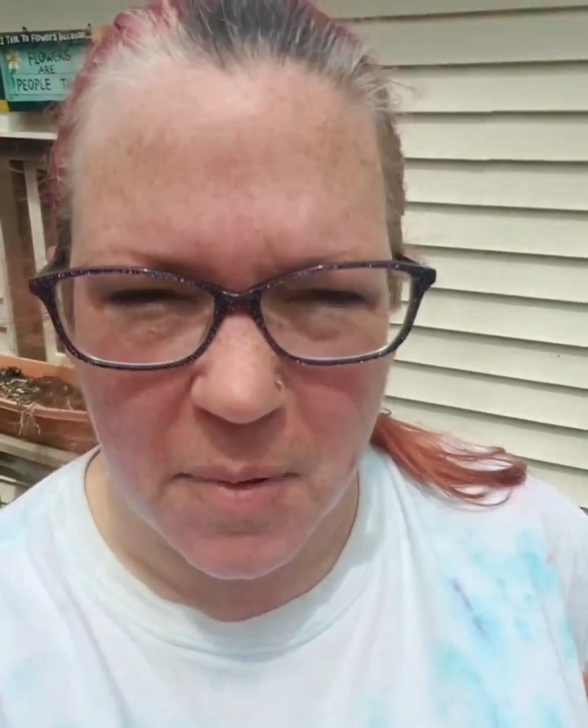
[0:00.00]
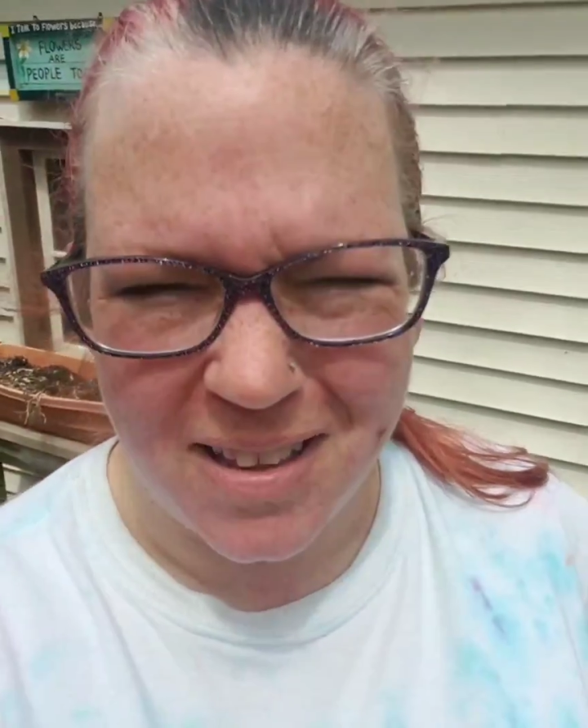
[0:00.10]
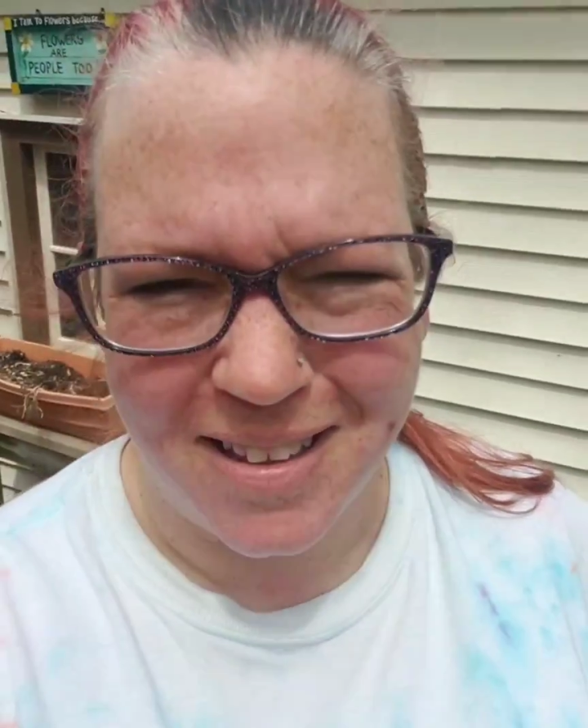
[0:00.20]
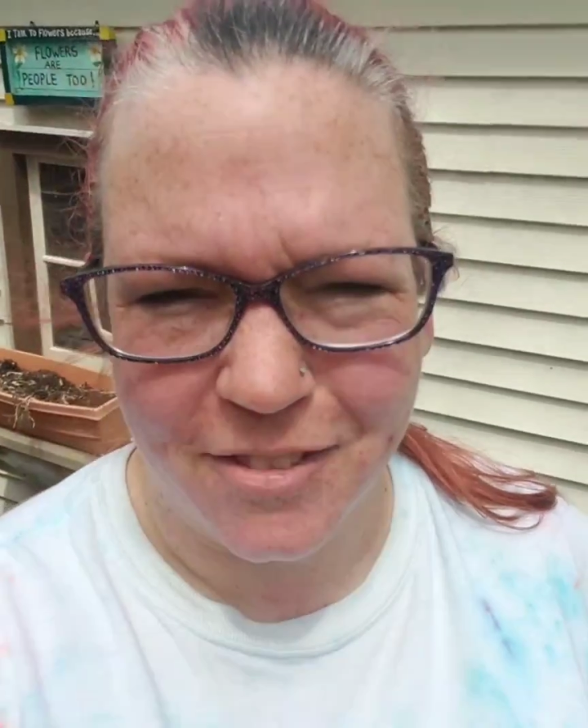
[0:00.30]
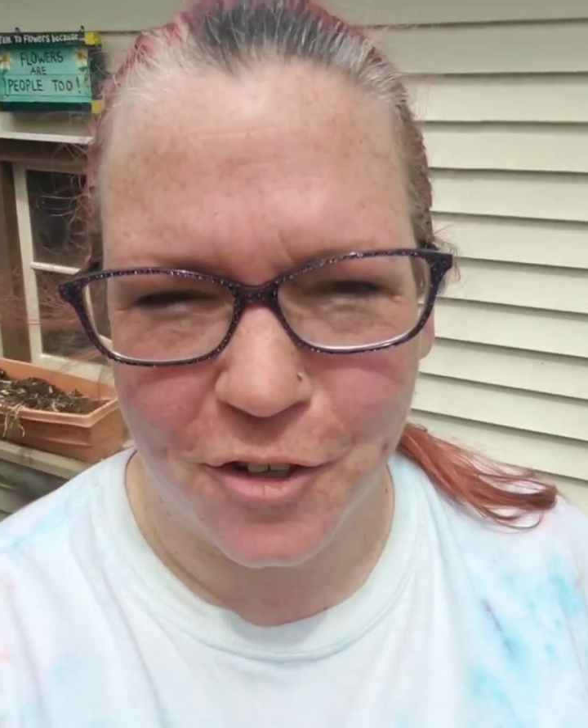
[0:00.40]
by
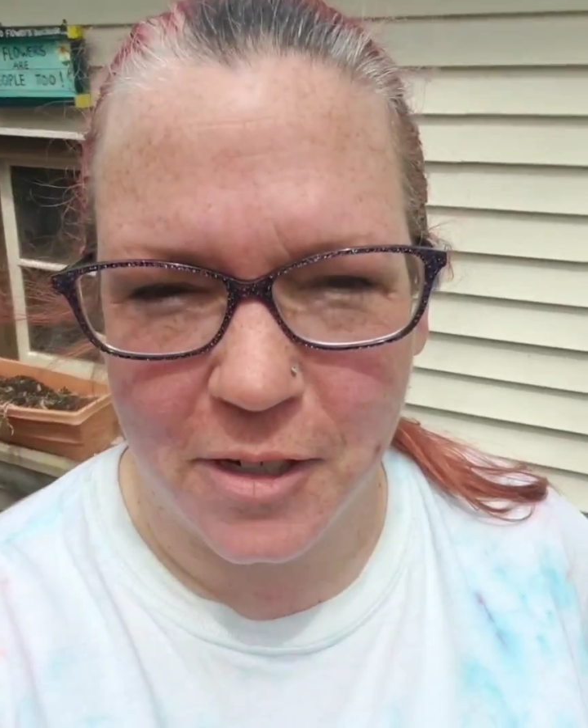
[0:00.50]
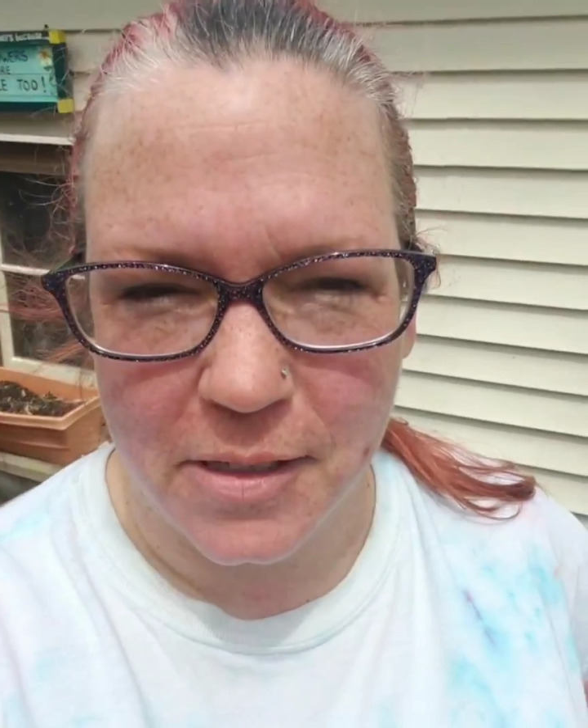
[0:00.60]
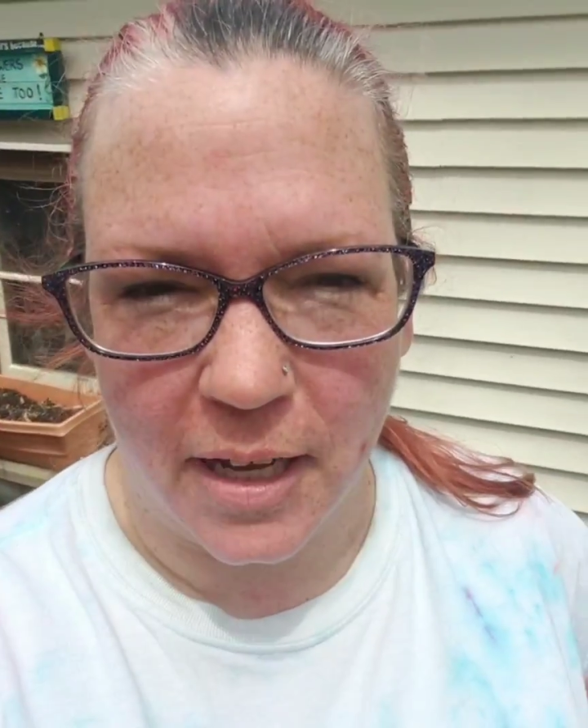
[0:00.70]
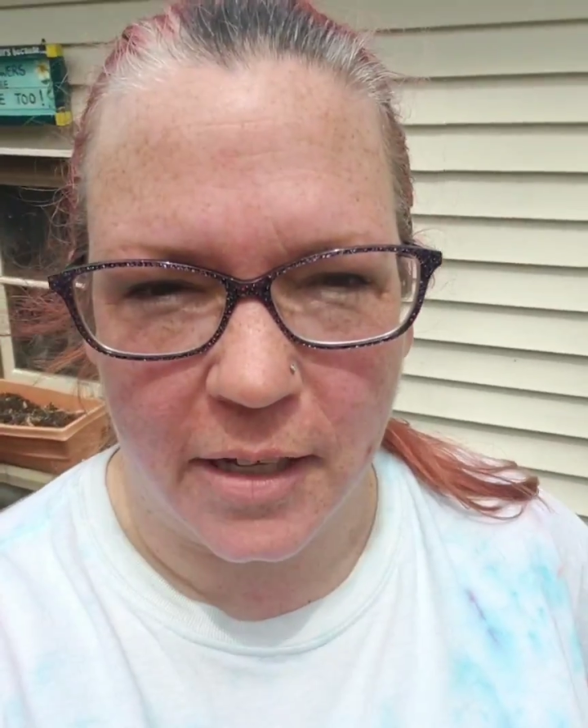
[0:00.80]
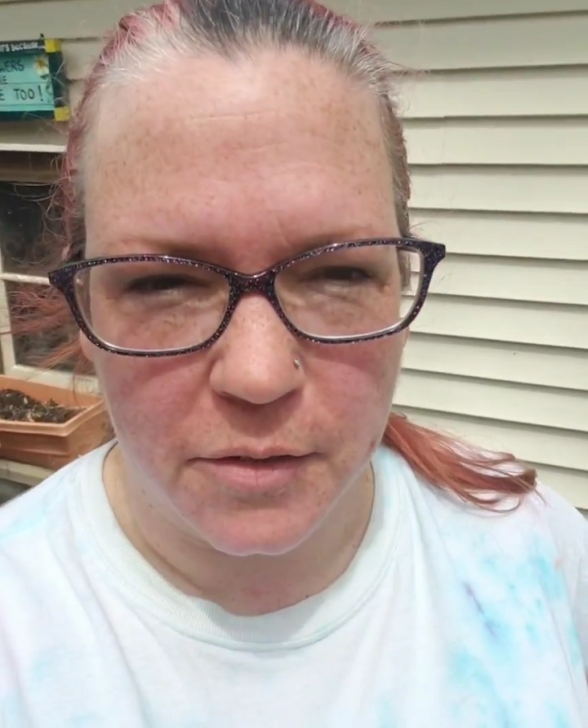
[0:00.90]
like 30
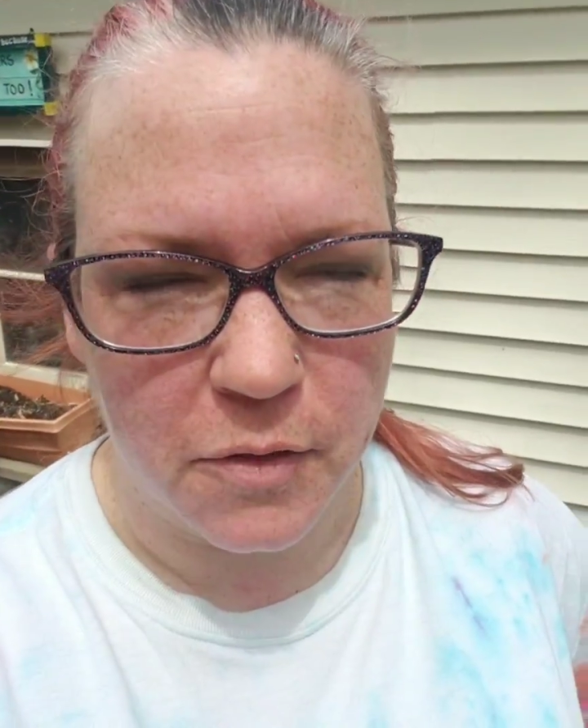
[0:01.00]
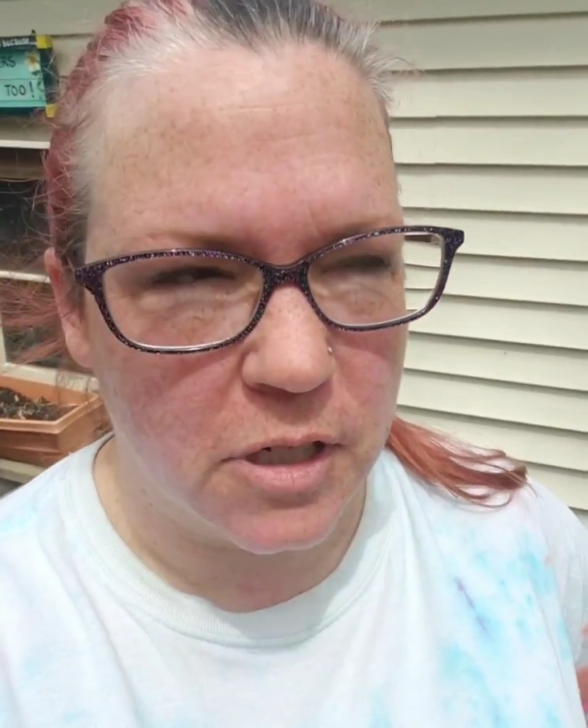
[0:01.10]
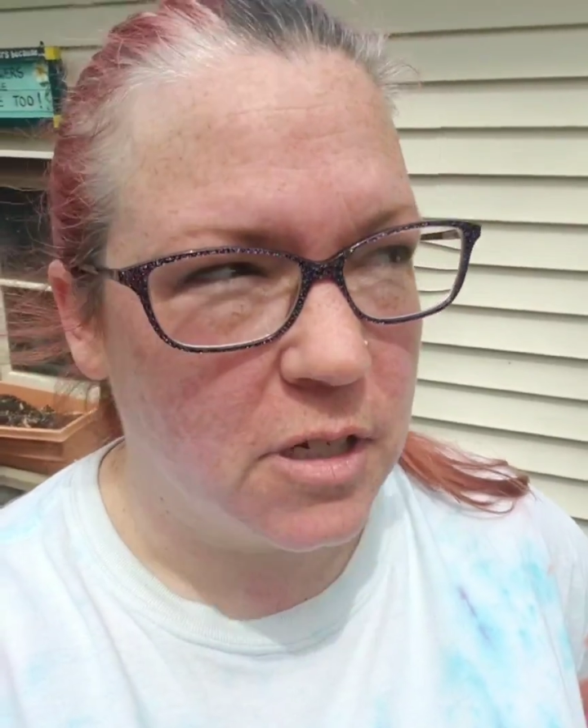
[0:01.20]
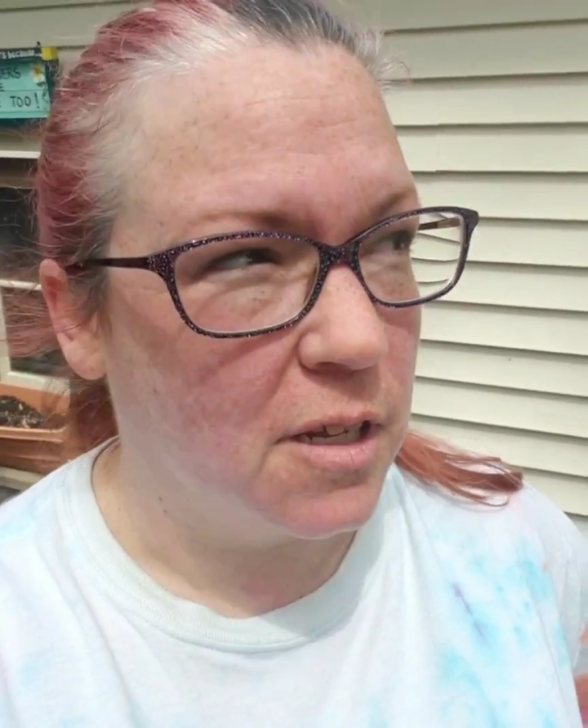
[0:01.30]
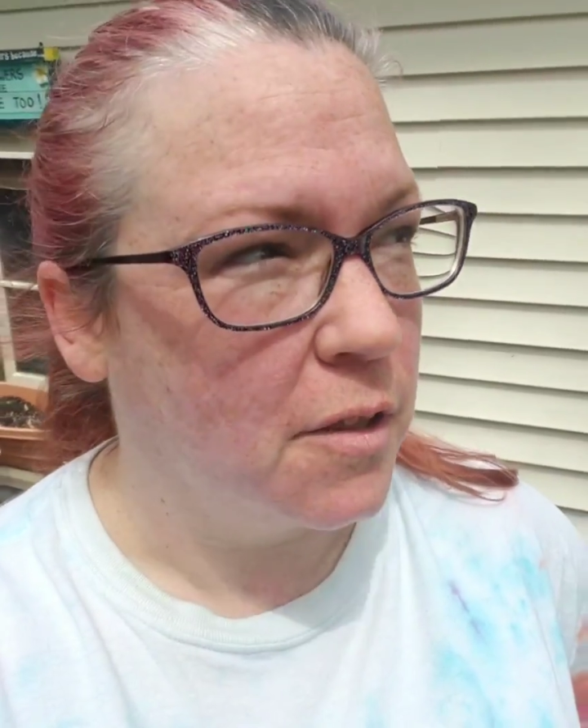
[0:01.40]
seconds for
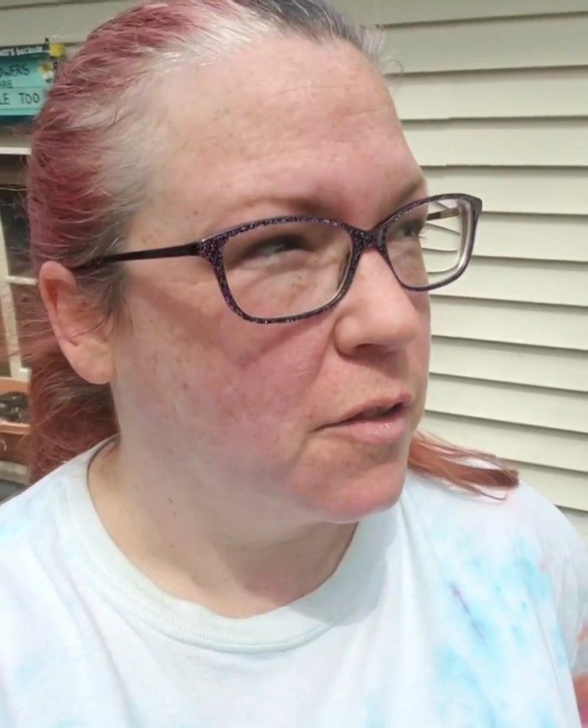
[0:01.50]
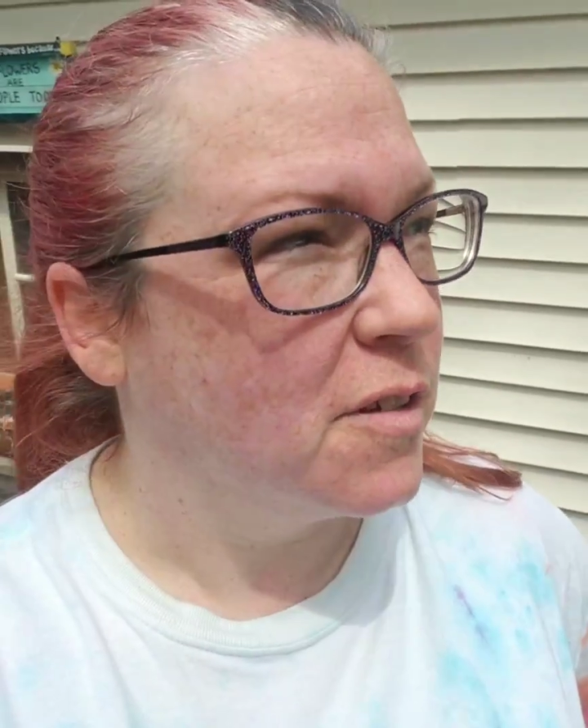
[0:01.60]
just a,